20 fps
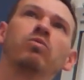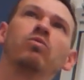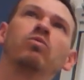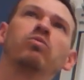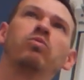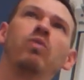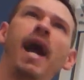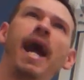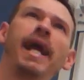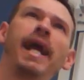
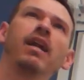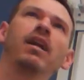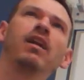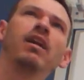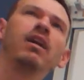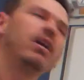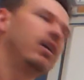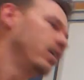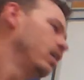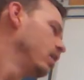Right.
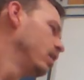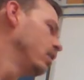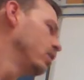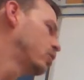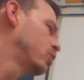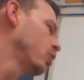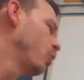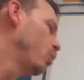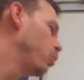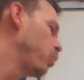
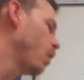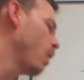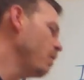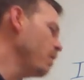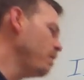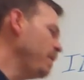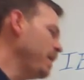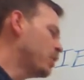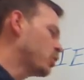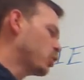So what
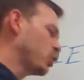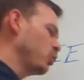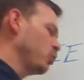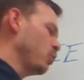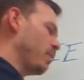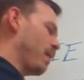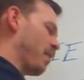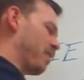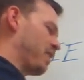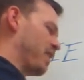would be true
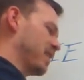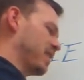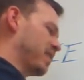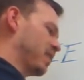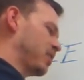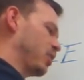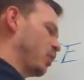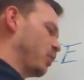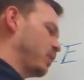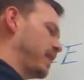about this
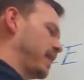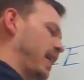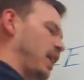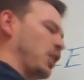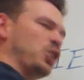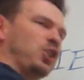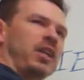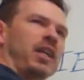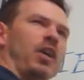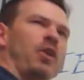
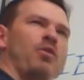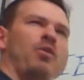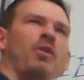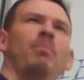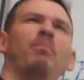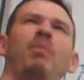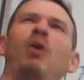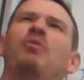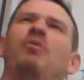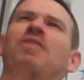association here? They're
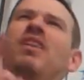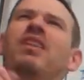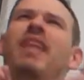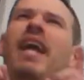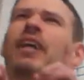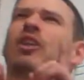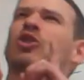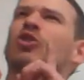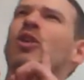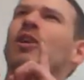both
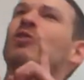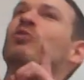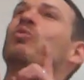electrons.